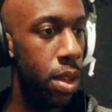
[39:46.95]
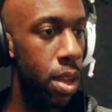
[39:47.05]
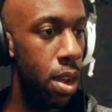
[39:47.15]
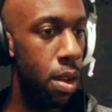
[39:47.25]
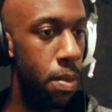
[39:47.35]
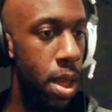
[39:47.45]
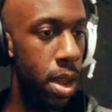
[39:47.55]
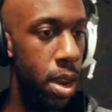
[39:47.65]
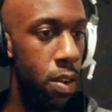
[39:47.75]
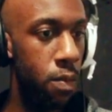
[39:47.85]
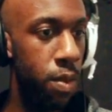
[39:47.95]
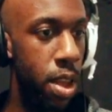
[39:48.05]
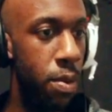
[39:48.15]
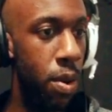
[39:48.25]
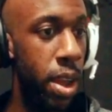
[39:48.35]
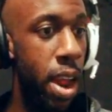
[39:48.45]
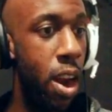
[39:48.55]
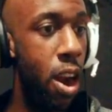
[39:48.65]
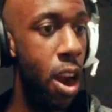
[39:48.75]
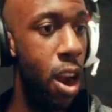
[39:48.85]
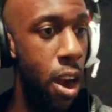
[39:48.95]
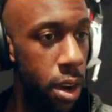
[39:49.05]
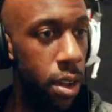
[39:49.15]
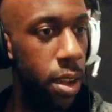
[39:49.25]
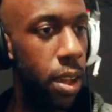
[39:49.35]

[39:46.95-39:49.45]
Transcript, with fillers: I'm not gonna... Hopefully I won't get hurt!